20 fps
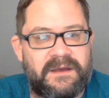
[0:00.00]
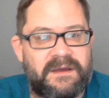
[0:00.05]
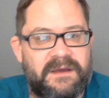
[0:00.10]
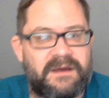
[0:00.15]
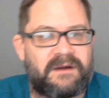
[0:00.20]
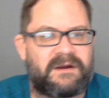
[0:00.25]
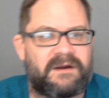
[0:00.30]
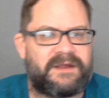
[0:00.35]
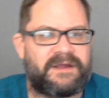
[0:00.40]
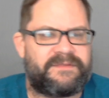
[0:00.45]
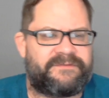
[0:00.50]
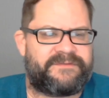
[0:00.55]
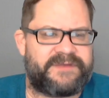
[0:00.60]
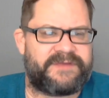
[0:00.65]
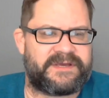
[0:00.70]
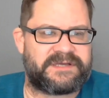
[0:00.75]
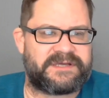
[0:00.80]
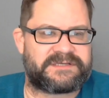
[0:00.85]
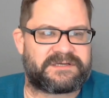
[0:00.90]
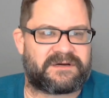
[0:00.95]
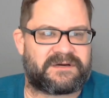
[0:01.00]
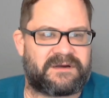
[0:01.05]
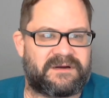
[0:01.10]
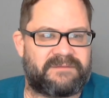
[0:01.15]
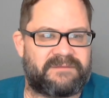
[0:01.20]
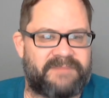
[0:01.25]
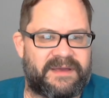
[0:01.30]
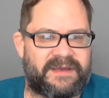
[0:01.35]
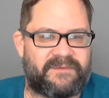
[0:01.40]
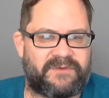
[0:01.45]
All right, these
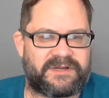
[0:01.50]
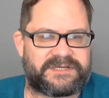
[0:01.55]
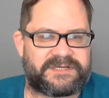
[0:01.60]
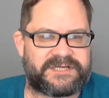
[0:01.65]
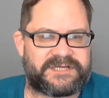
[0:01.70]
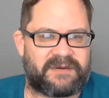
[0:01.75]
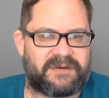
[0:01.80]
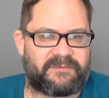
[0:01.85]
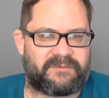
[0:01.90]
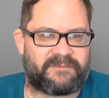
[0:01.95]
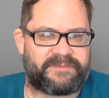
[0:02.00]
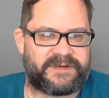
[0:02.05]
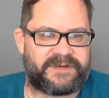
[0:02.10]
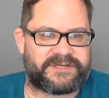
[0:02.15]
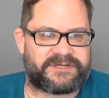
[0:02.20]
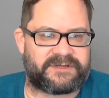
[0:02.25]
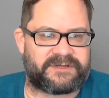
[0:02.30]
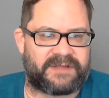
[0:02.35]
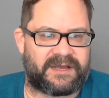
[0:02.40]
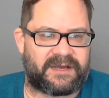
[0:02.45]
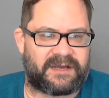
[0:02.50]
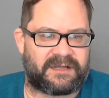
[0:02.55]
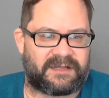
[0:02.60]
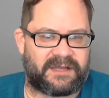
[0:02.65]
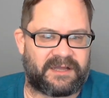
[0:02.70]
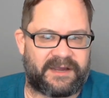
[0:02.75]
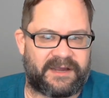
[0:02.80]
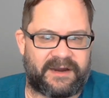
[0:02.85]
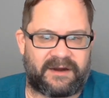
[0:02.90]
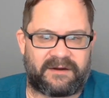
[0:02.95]
are, man, what a terrible picture, that
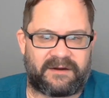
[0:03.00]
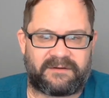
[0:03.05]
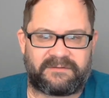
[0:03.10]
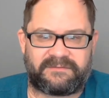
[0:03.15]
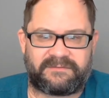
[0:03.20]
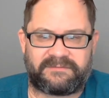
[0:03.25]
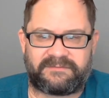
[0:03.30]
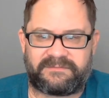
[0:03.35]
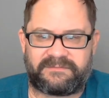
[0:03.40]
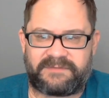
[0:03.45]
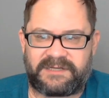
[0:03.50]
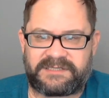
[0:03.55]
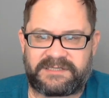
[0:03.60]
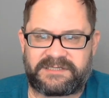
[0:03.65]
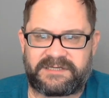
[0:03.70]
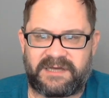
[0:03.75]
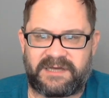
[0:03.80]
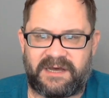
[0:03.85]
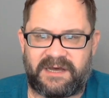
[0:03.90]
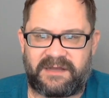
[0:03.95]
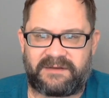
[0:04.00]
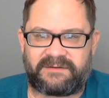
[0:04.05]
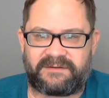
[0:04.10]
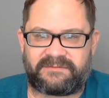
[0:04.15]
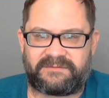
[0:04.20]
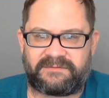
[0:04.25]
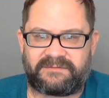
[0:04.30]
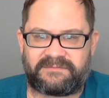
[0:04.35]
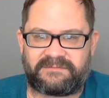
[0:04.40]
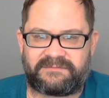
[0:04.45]
glare. That's not
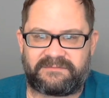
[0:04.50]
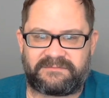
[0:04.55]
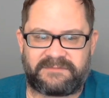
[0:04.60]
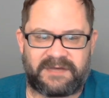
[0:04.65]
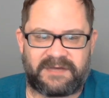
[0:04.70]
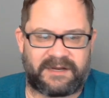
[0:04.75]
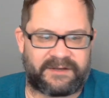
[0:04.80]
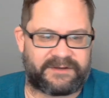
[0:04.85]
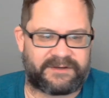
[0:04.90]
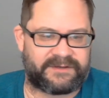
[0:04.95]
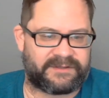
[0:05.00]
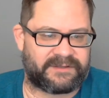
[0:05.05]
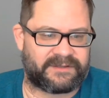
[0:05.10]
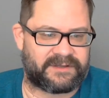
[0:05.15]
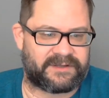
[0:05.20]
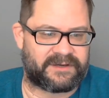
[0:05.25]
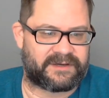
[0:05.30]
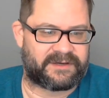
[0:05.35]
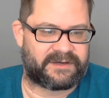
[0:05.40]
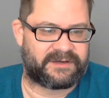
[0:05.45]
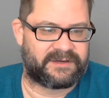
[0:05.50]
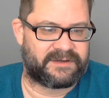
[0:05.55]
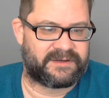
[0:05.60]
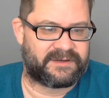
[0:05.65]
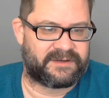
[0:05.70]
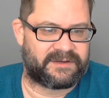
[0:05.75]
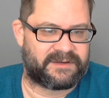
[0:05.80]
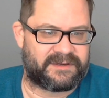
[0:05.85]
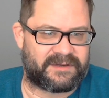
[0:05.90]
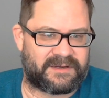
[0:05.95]
a good look.
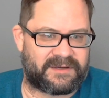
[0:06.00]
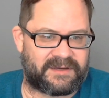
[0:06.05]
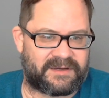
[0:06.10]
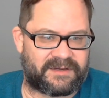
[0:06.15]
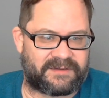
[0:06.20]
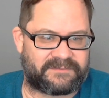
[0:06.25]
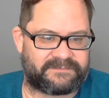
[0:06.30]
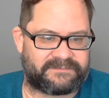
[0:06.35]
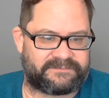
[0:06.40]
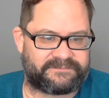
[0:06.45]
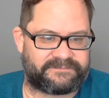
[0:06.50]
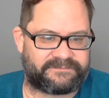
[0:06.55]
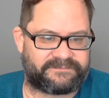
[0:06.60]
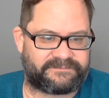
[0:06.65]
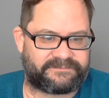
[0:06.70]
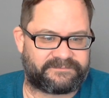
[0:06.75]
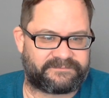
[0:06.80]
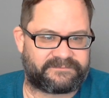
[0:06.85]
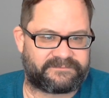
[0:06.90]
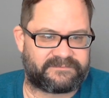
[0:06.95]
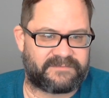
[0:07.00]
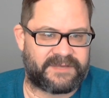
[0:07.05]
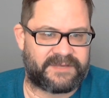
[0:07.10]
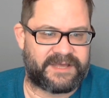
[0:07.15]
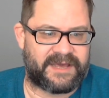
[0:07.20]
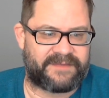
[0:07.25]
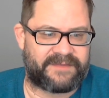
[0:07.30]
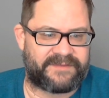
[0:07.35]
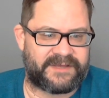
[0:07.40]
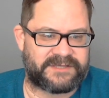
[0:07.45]
But
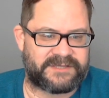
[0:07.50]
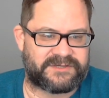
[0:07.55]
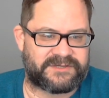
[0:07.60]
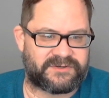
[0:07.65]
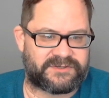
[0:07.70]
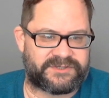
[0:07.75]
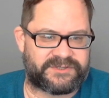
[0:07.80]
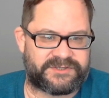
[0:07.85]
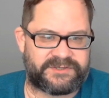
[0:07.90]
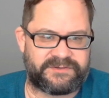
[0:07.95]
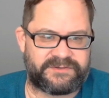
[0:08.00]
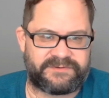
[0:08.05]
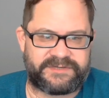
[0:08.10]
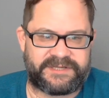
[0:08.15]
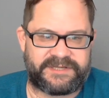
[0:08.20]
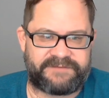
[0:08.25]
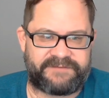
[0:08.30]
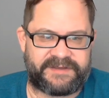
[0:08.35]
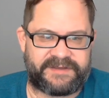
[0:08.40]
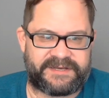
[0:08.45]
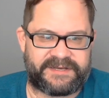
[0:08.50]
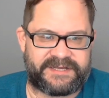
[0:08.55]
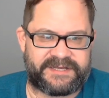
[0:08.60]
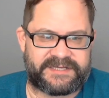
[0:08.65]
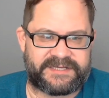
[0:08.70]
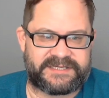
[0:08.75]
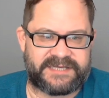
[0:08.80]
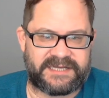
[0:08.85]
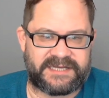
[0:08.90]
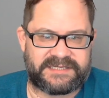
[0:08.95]
yeah, these are 2 DVD
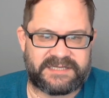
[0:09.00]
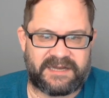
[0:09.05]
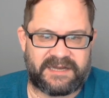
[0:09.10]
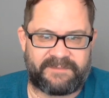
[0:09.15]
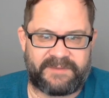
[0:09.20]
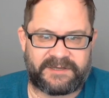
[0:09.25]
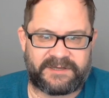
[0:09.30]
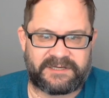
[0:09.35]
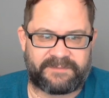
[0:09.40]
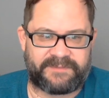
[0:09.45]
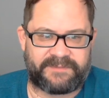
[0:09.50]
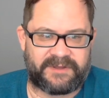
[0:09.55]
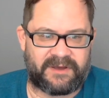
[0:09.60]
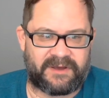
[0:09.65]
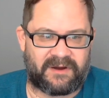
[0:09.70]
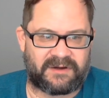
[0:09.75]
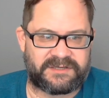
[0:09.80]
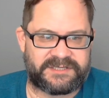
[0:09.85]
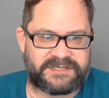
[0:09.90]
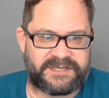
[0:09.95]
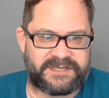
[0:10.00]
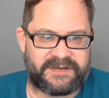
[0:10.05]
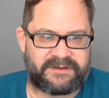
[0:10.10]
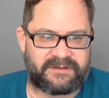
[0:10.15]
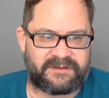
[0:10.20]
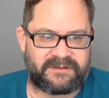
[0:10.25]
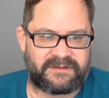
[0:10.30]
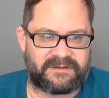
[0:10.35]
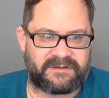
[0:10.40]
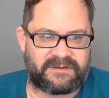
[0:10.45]
sets that I picked up at a yard
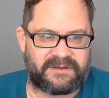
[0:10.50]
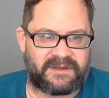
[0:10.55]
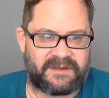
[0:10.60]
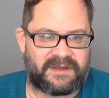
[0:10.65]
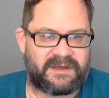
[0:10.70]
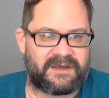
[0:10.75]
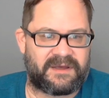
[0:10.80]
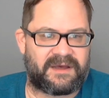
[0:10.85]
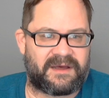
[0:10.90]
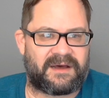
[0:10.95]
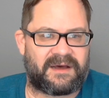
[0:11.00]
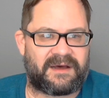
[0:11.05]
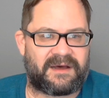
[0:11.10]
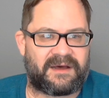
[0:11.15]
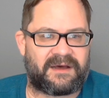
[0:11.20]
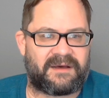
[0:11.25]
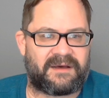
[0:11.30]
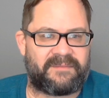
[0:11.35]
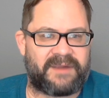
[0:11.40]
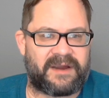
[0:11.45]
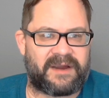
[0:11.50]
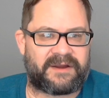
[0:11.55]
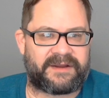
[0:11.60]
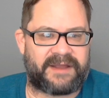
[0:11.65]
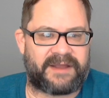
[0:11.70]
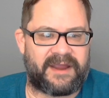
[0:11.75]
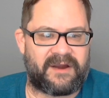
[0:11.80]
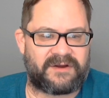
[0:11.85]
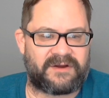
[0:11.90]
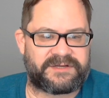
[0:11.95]
sale. American
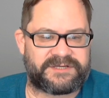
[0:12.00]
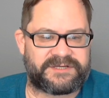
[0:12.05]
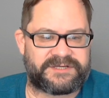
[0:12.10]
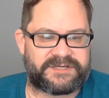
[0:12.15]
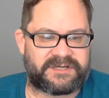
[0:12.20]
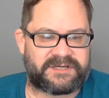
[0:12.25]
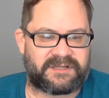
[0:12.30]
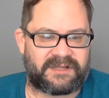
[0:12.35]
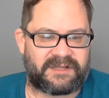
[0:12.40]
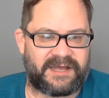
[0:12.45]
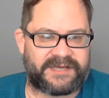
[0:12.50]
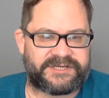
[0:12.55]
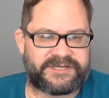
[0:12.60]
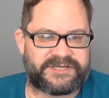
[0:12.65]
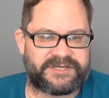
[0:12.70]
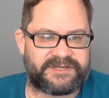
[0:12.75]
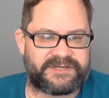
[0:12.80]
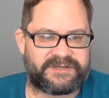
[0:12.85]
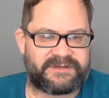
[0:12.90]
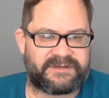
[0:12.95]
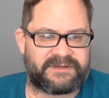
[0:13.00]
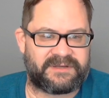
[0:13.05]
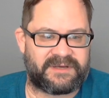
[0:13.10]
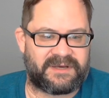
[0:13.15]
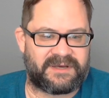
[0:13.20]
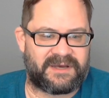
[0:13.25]
Heritage Collection.